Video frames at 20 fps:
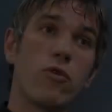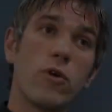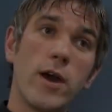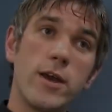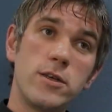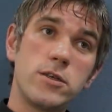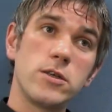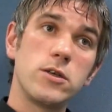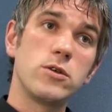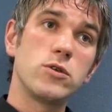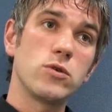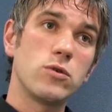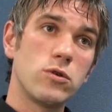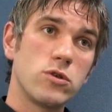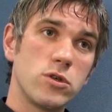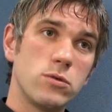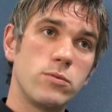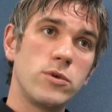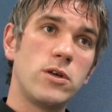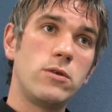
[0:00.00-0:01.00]
Pricing's
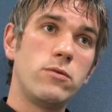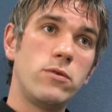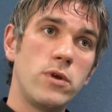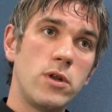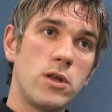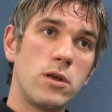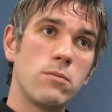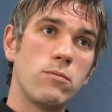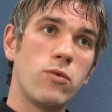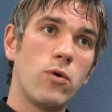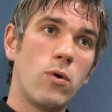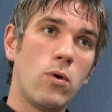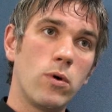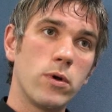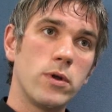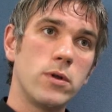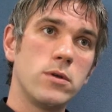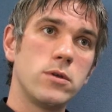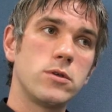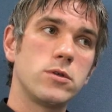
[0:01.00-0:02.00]
also been really
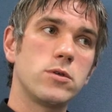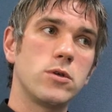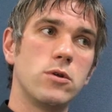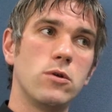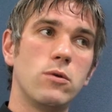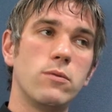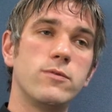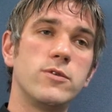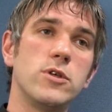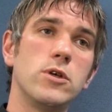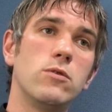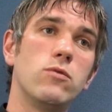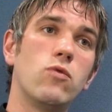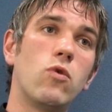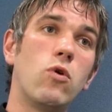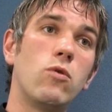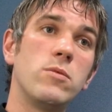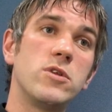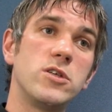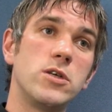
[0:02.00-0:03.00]
important. You know, we've seen
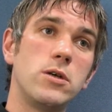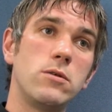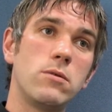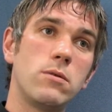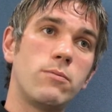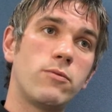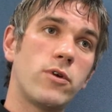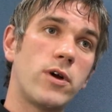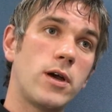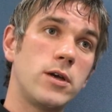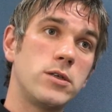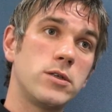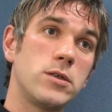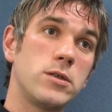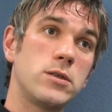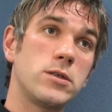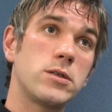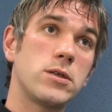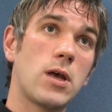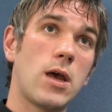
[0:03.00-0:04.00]
raw material
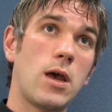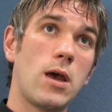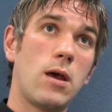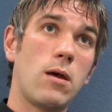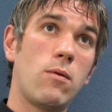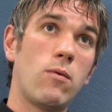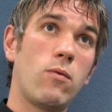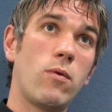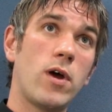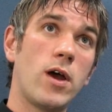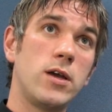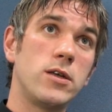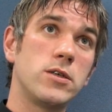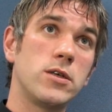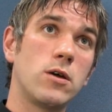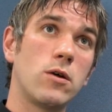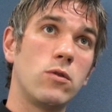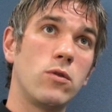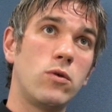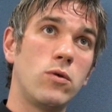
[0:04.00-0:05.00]
prices
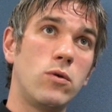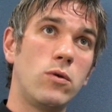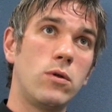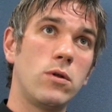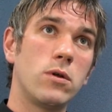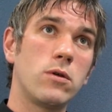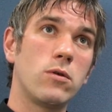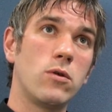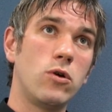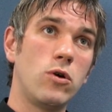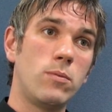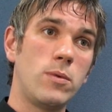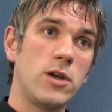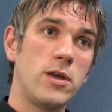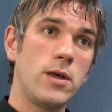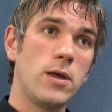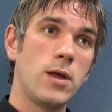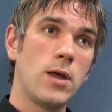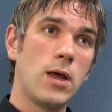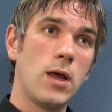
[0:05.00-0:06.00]
rising on the whole
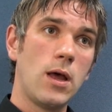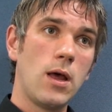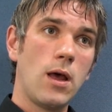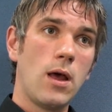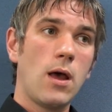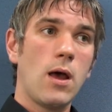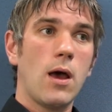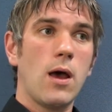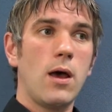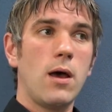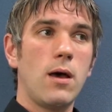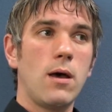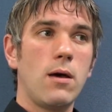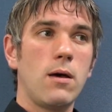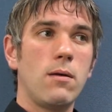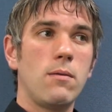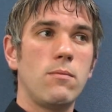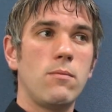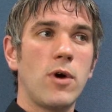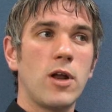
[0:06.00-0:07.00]
globally.
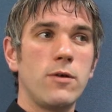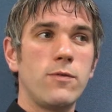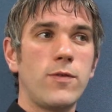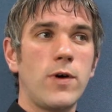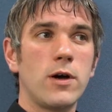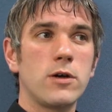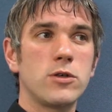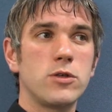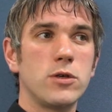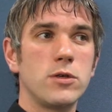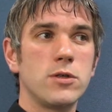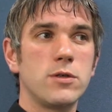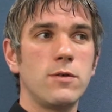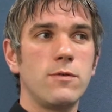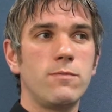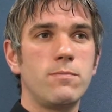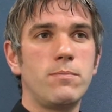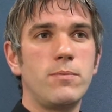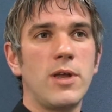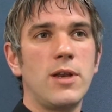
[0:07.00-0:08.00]
Manufacturers
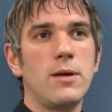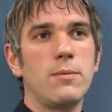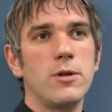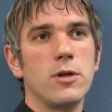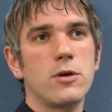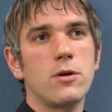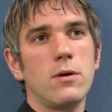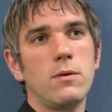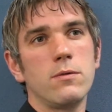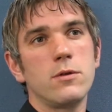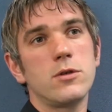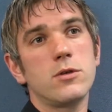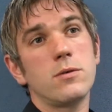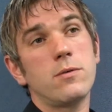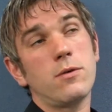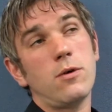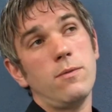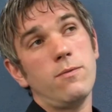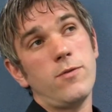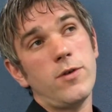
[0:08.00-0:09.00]
have been able to
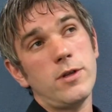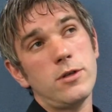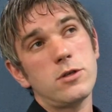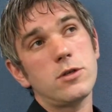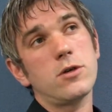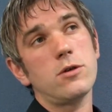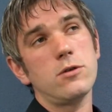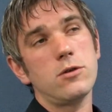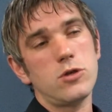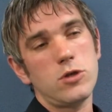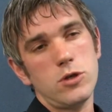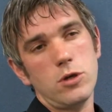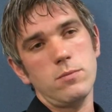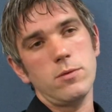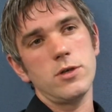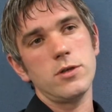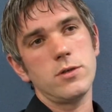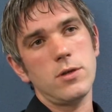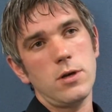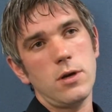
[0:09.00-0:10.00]
convince
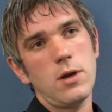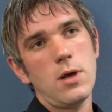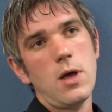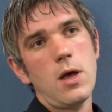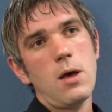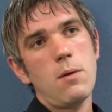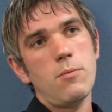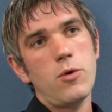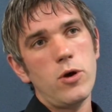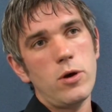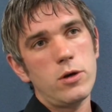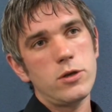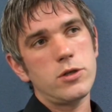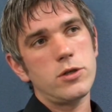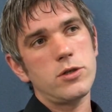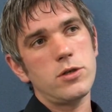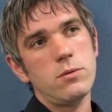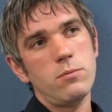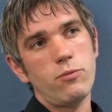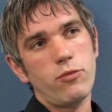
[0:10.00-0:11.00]
consumers that
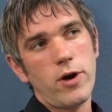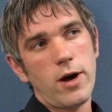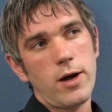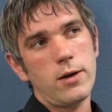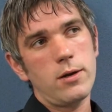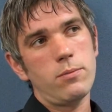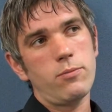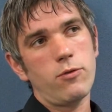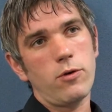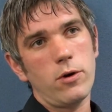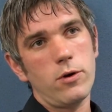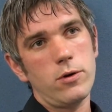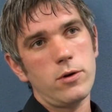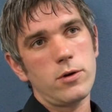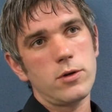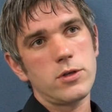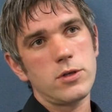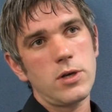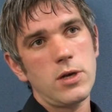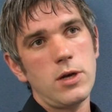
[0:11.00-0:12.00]
purchasing branded
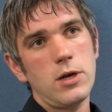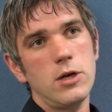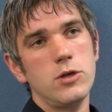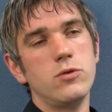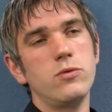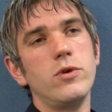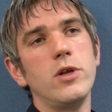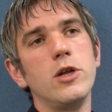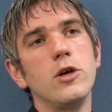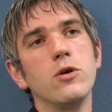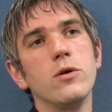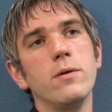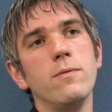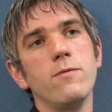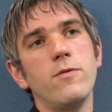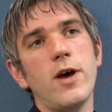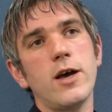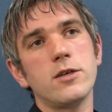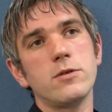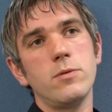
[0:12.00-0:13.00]
products is a really good
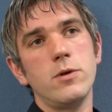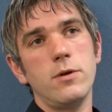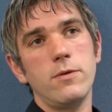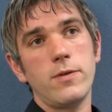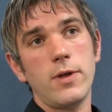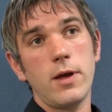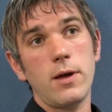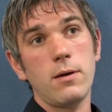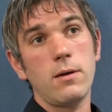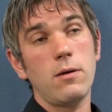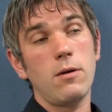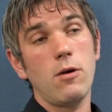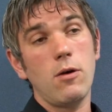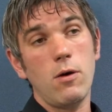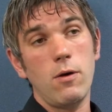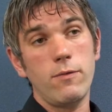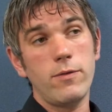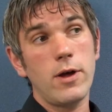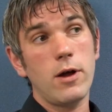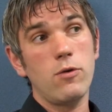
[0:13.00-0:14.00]
investment of
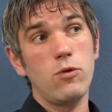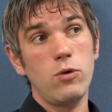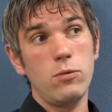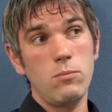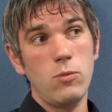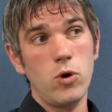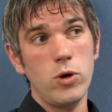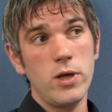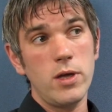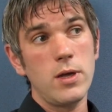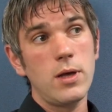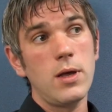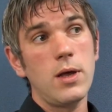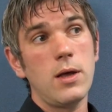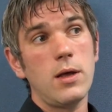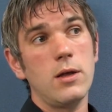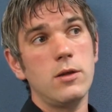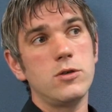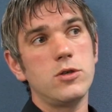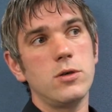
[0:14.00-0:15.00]
their own money,
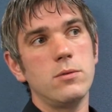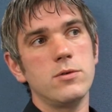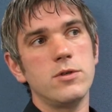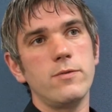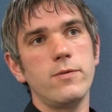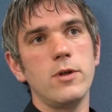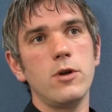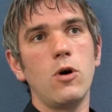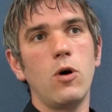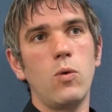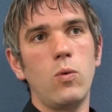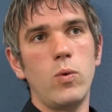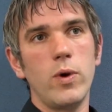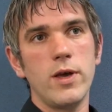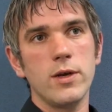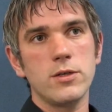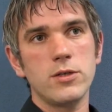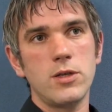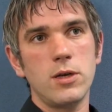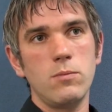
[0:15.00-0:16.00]
in terms of they're not
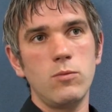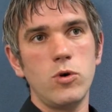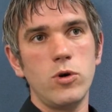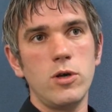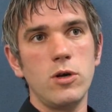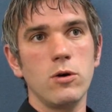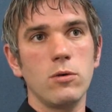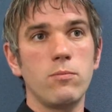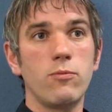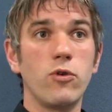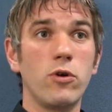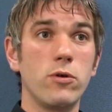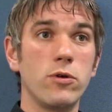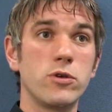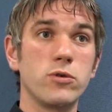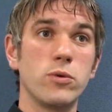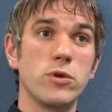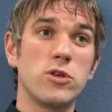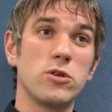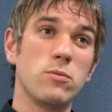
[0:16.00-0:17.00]
wasting money on
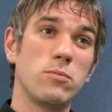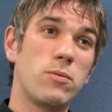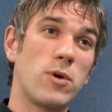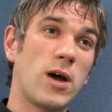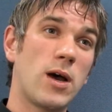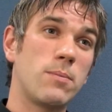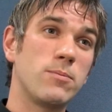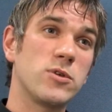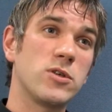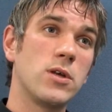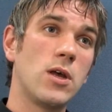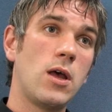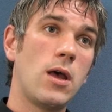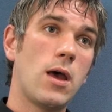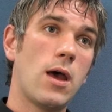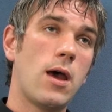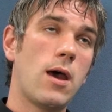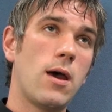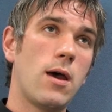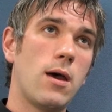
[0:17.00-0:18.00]
products which are perhaps
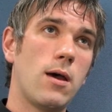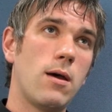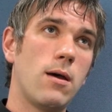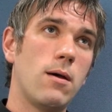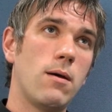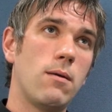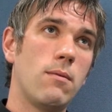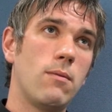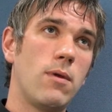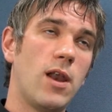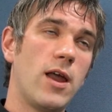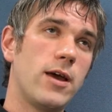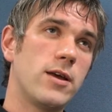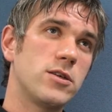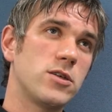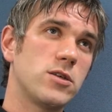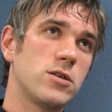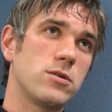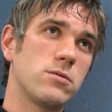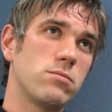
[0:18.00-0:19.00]

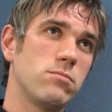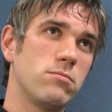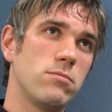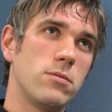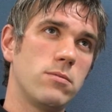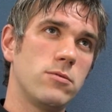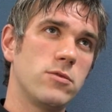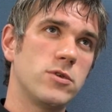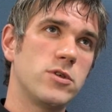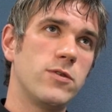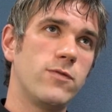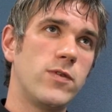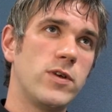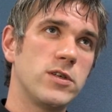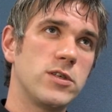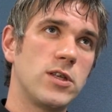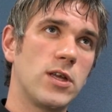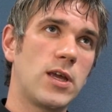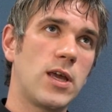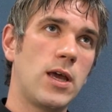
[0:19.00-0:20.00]
less
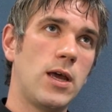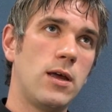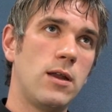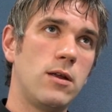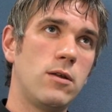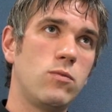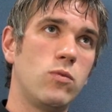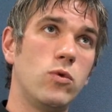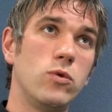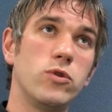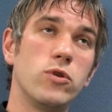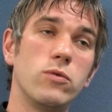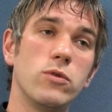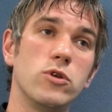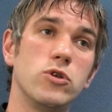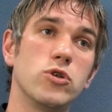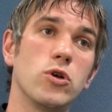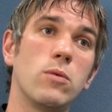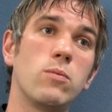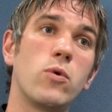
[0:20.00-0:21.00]
sophisticated, won't do the
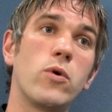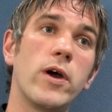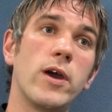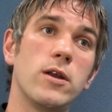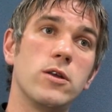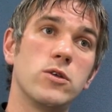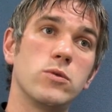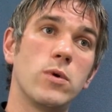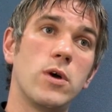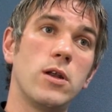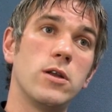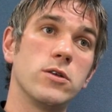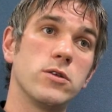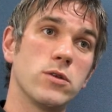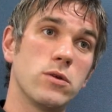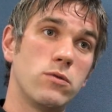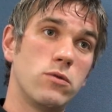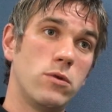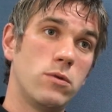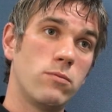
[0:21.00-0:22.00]
job quite as well as
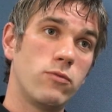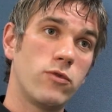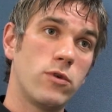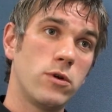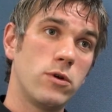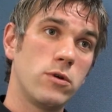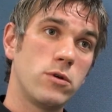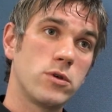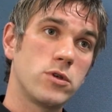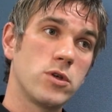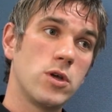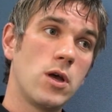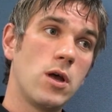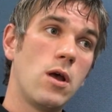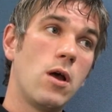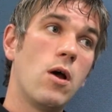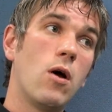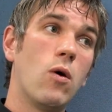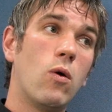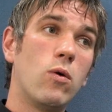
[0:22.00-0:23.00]
their own products.
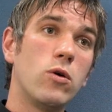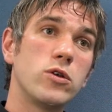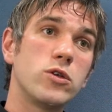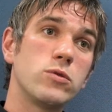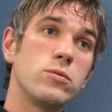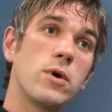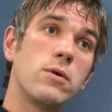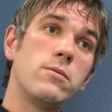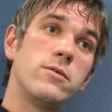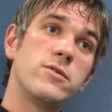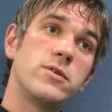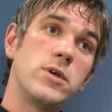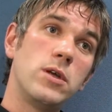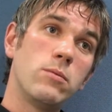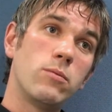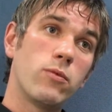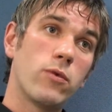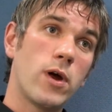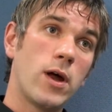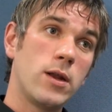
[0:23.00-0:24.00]
Also, where we've
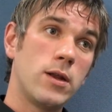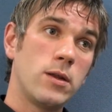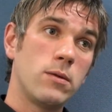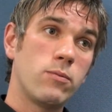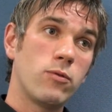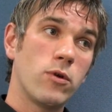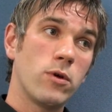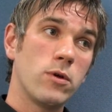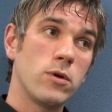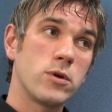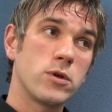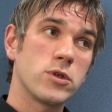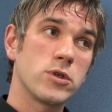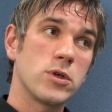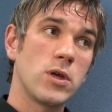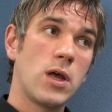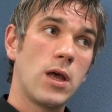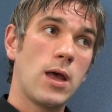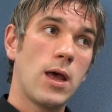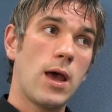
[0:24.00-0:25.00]
seen branded
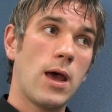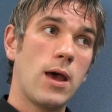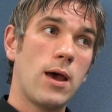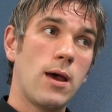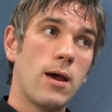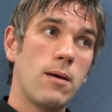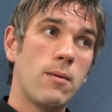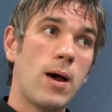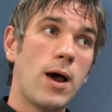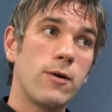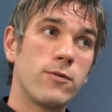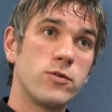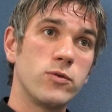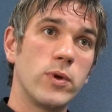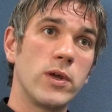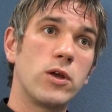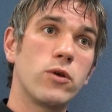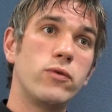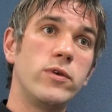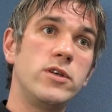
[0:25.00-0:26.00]
products have to
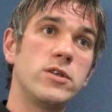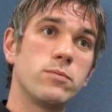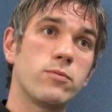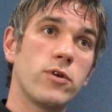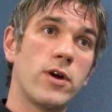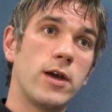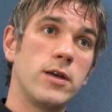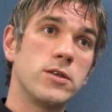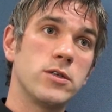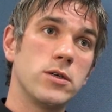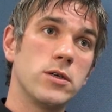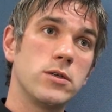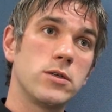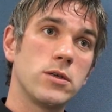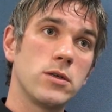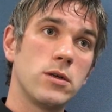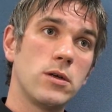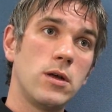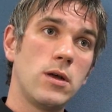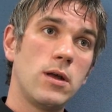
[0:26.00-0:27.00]
increase
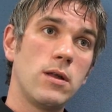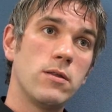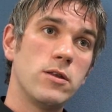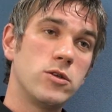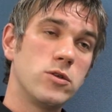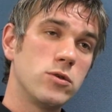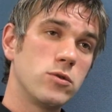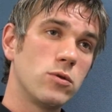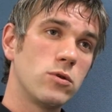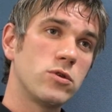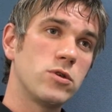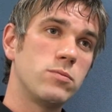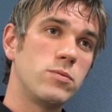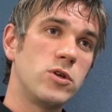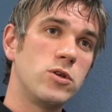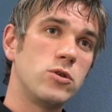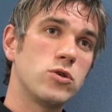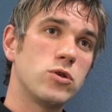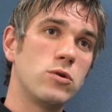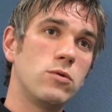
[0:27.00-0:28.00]
prices, this has also
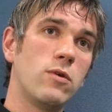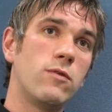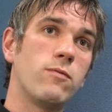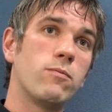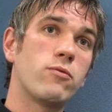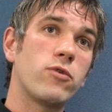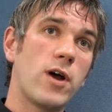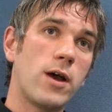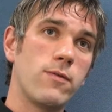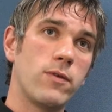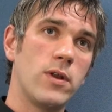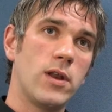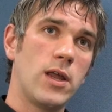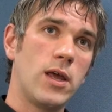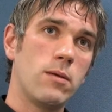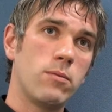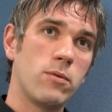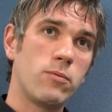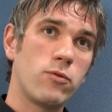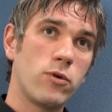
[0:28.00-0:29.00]
been true of private
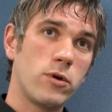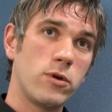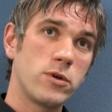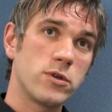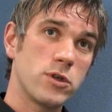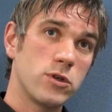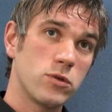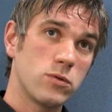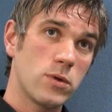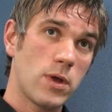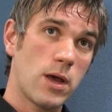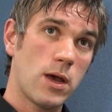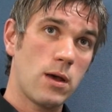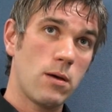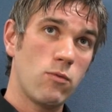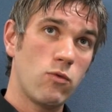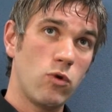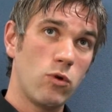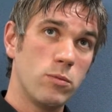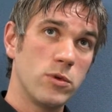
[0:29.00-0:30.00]
label products, as
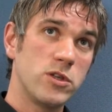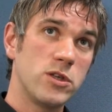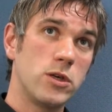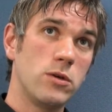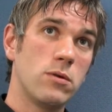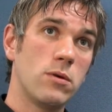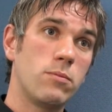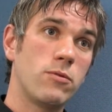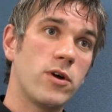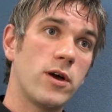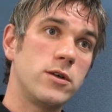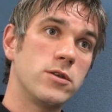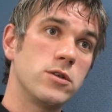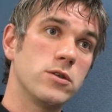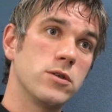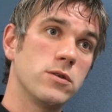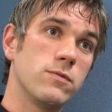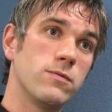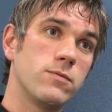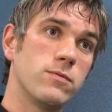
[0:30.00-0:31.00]
raw material
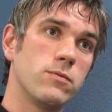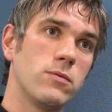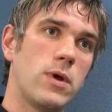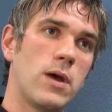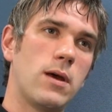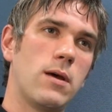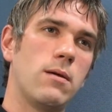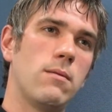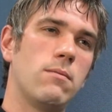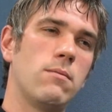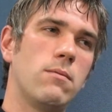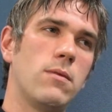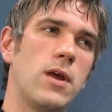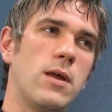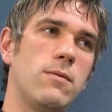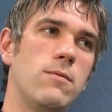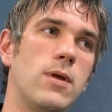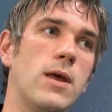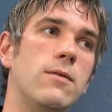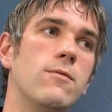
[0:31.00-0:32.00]
prices have
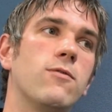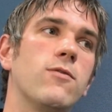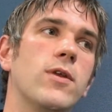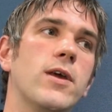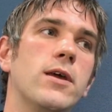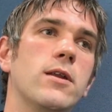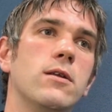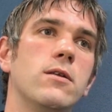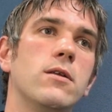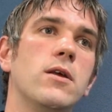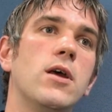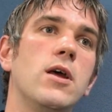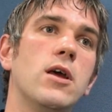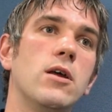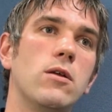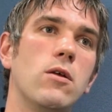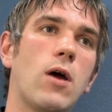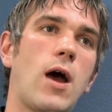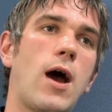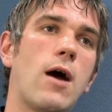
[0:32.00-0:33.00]
inflated
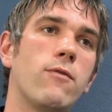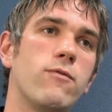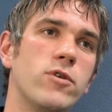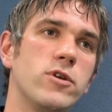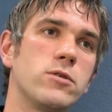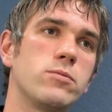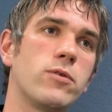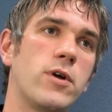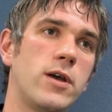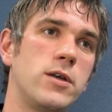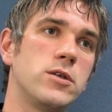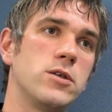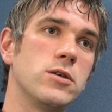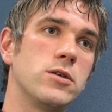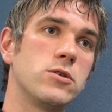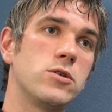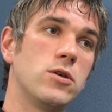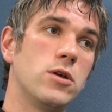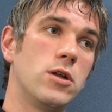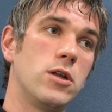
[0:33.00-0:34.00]
average
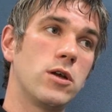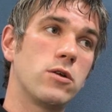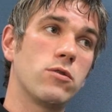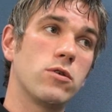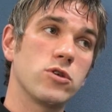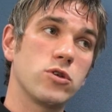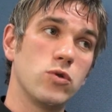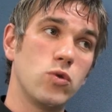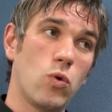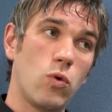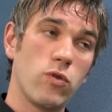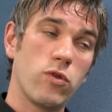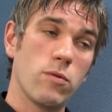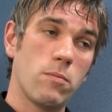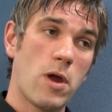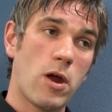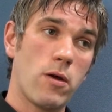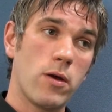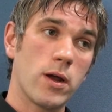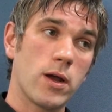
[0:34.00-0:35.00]
prices, certainly across North
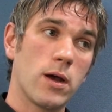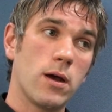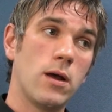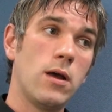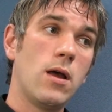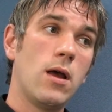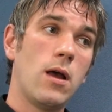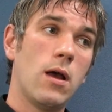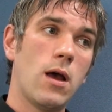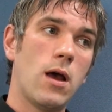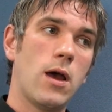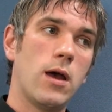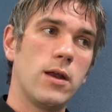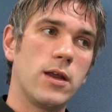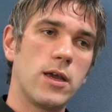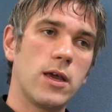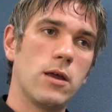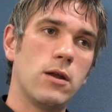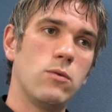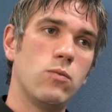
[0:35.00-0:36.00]
America and
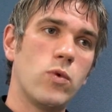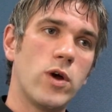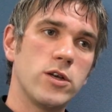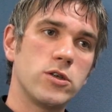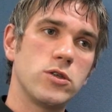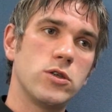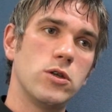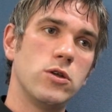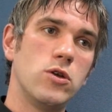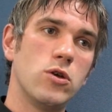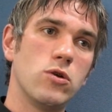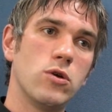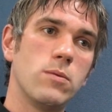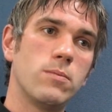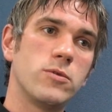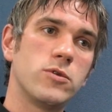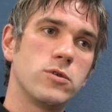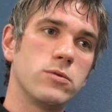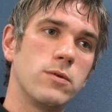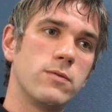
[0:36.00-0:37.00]
again in Western
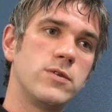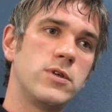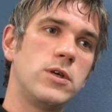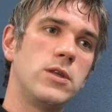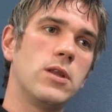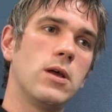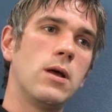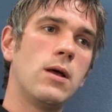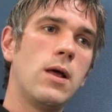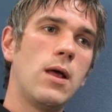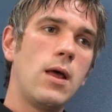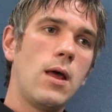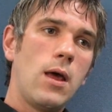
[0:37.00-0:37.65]
Europe. So we've seen that